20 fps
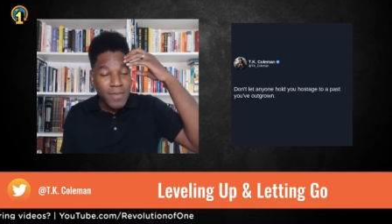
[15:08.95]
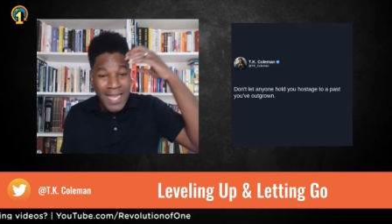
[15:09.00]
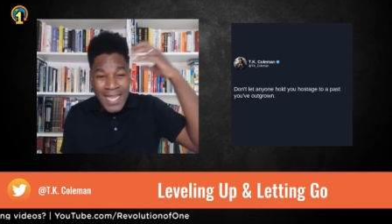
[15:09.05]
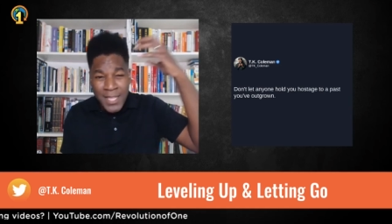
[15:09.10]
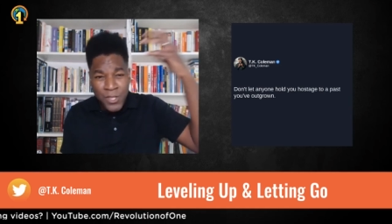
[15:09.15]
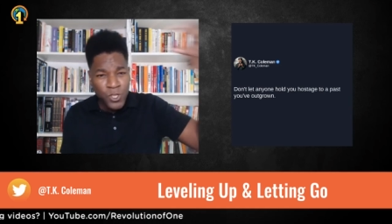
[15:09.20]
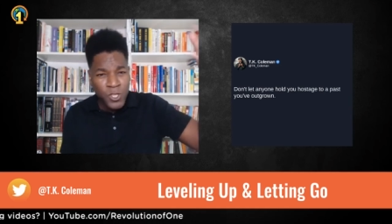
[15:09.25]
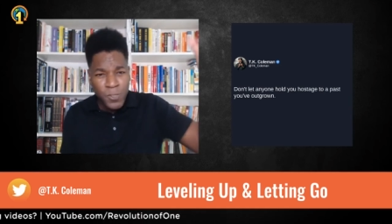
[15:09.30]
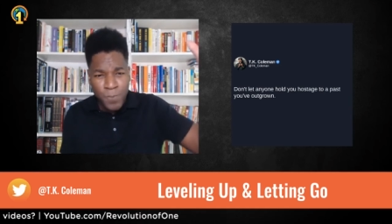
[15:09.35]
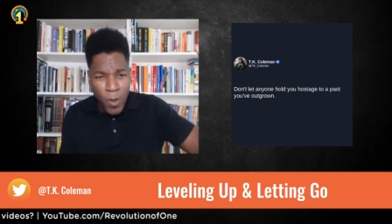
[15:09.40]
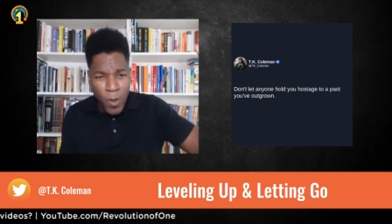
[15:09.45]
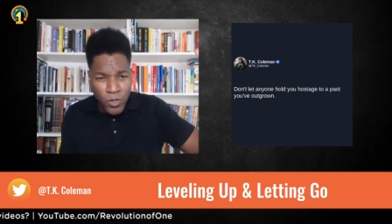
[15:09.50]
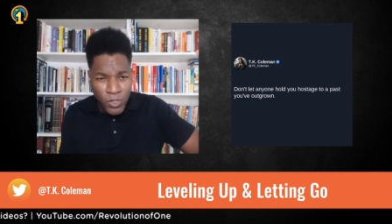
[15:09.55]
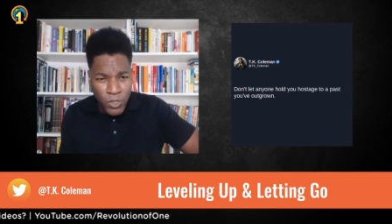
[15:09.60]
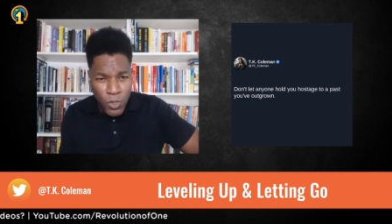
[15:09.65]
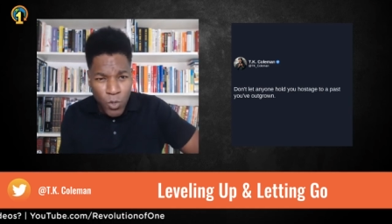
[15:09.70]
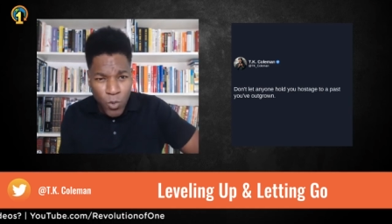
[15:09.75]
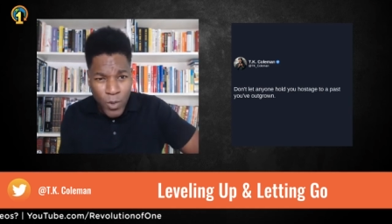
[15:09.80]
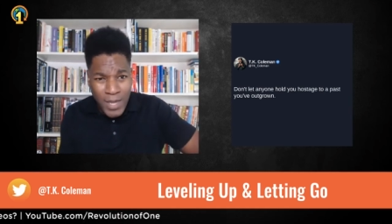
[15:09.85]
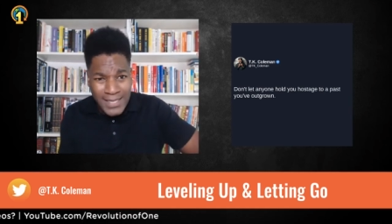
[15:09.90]
and you spoke
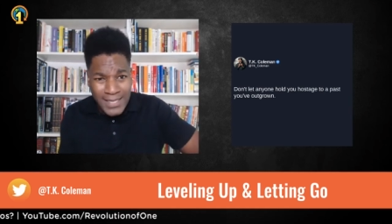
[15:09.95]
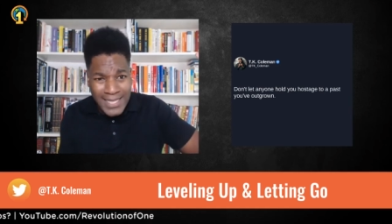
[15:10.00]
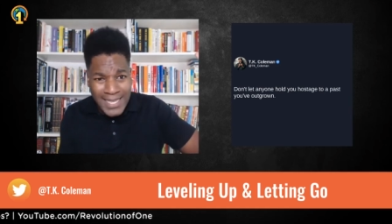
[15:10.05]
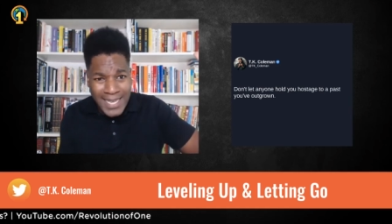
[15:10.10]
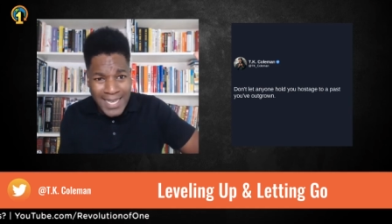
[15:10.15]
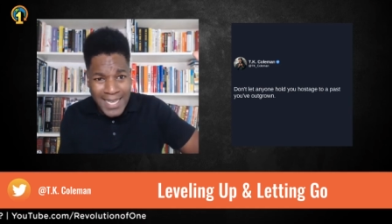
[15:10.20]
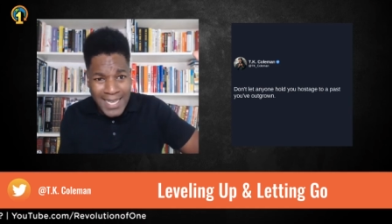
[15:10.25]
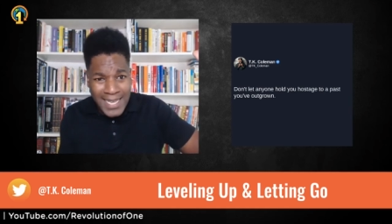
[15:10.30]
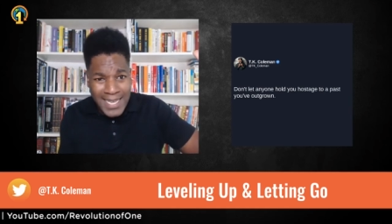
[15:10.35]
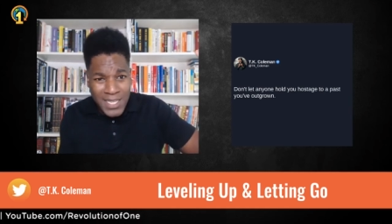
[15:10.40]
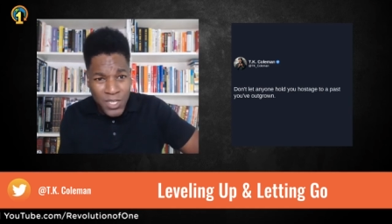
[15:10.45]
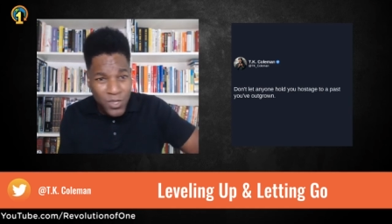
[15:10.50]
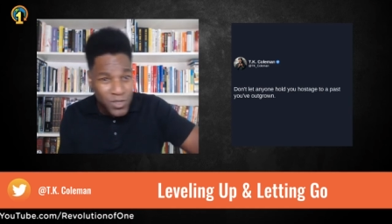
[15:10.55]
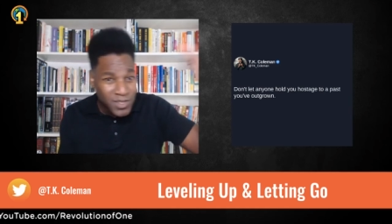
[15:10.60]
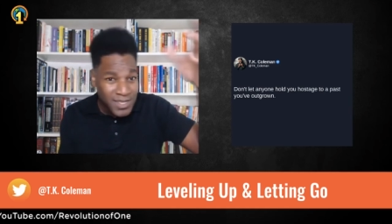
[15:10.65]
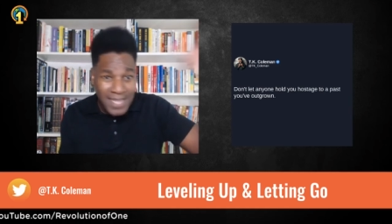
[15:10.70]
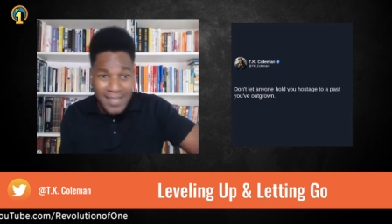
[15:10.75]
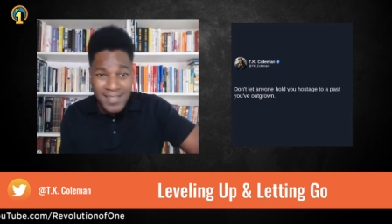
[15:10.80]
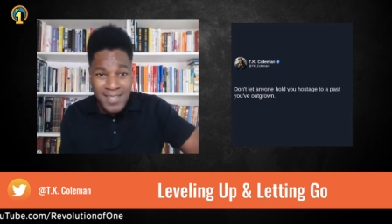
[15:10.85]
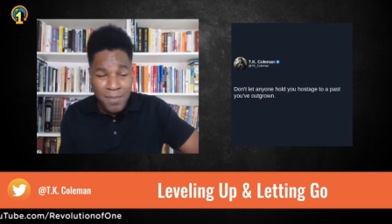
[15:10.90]
too quickly, you
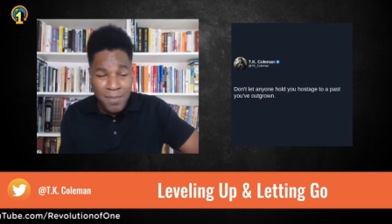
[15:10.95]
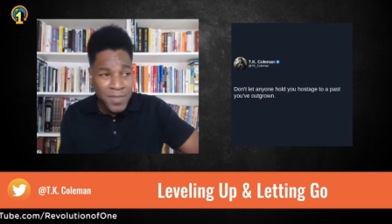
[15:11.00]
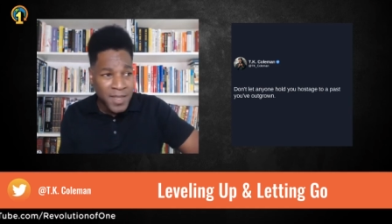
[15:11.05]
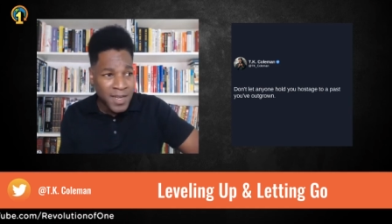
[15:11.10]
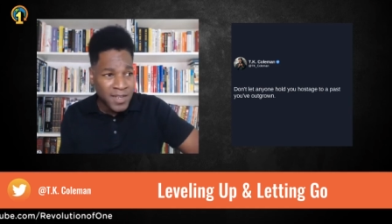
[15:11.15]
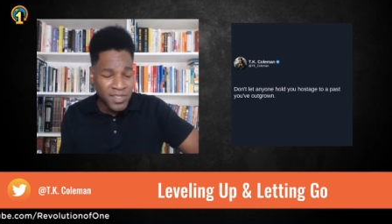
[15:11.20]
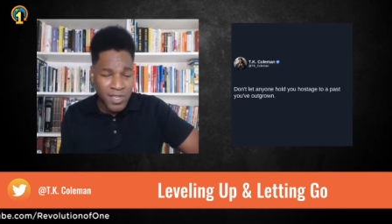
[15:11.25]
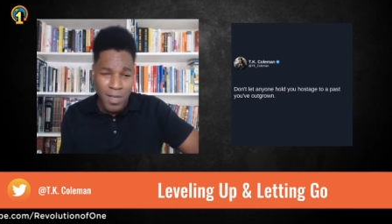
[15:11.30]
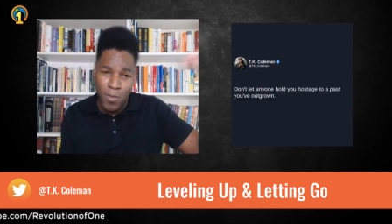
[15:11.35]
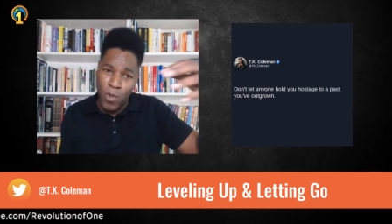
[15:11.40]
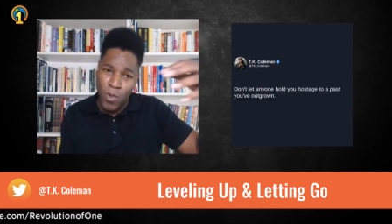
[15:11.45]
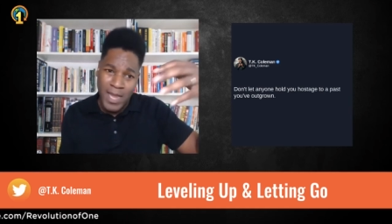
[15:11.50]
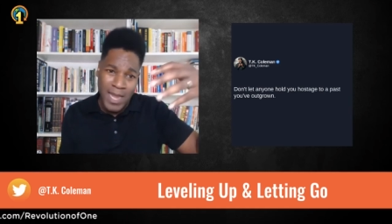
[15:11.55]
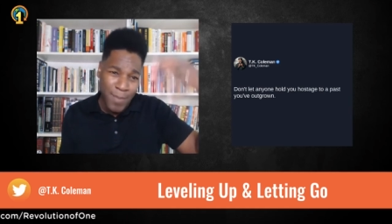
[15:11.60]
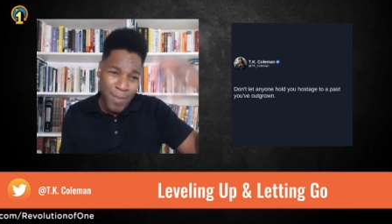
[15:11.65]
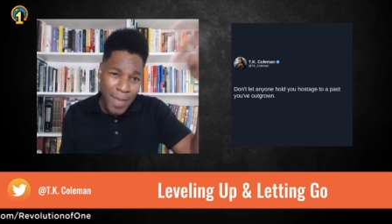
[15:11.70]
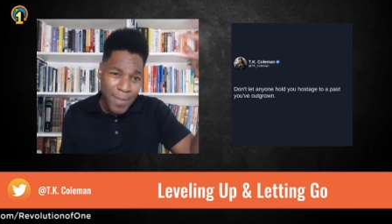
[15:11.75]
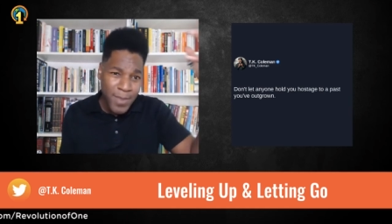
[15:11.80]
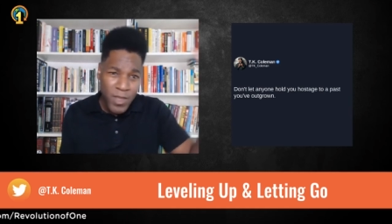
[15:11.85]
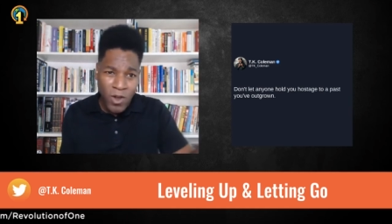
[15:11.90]
said something to someone and
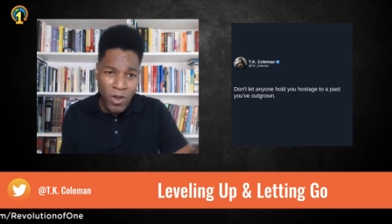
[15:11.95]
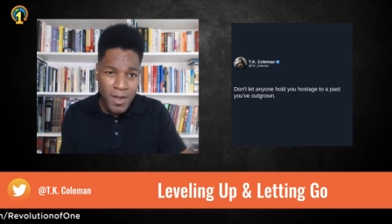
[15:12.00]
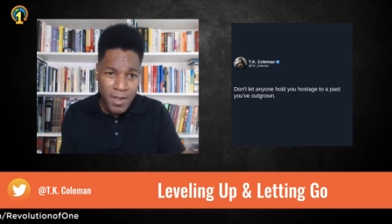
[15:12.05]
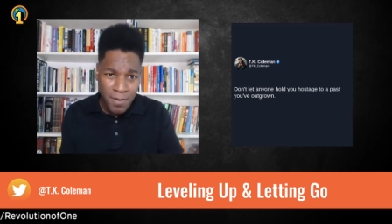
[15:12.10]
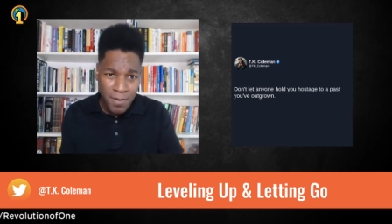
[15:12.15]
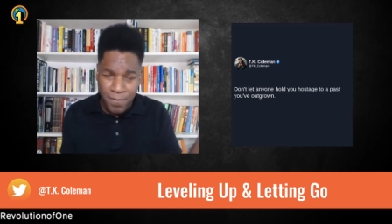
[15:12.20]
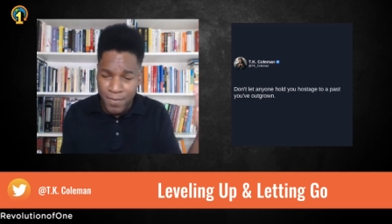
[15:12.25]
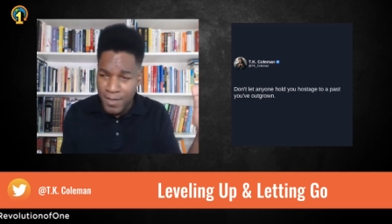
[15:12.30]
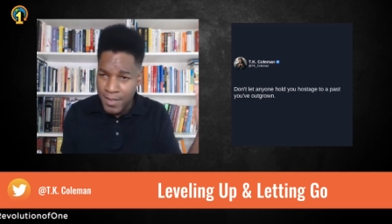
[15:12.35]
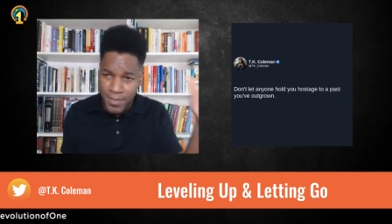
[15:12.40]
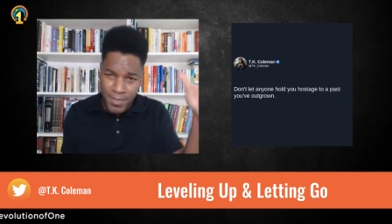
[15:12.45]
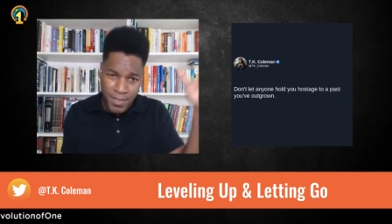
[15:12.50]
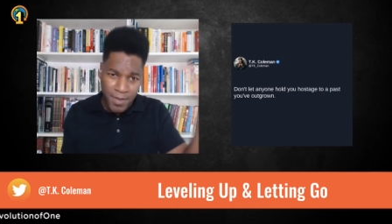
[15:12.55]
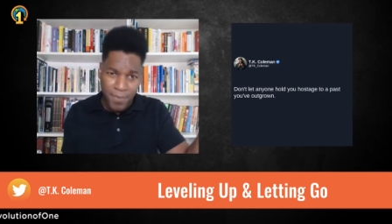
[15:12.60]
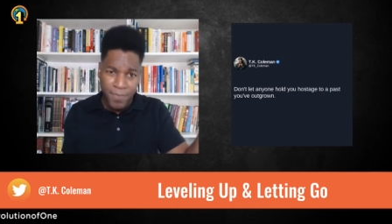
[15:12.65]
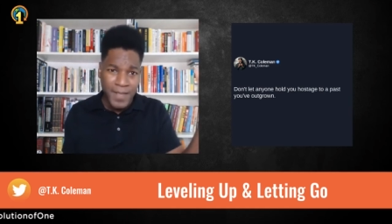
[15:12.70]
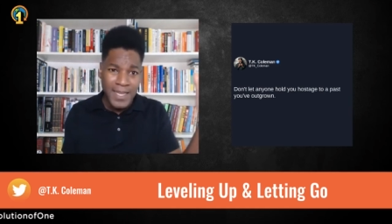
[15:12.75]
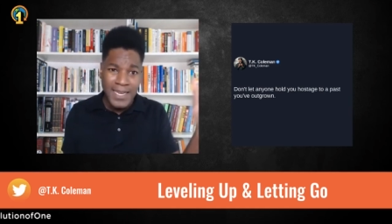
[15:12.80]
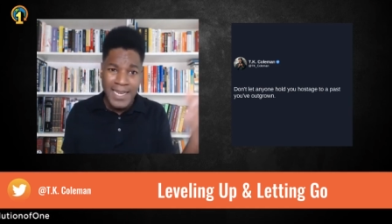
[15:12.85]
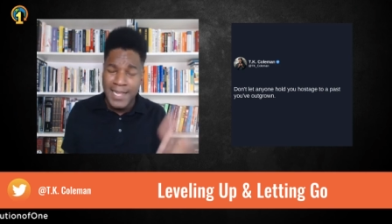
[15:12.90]
maybe you hurt your their
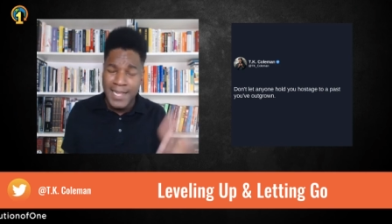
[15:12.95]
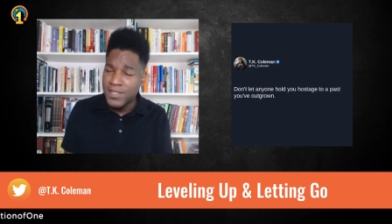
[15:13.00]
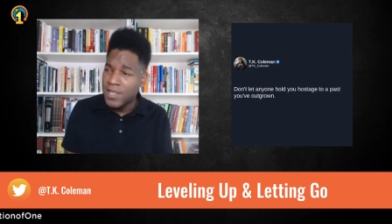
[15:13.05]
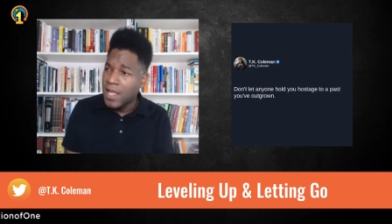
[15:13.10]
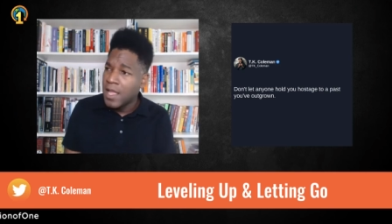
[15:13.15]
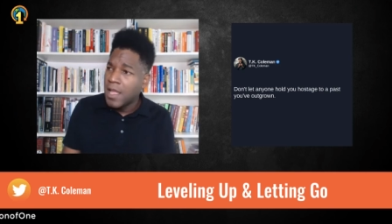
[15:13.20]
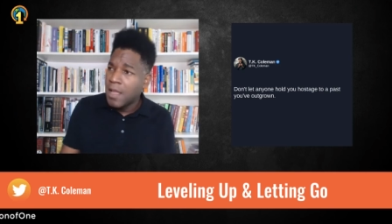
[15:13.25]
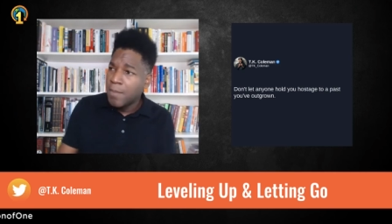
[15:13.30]
feelings,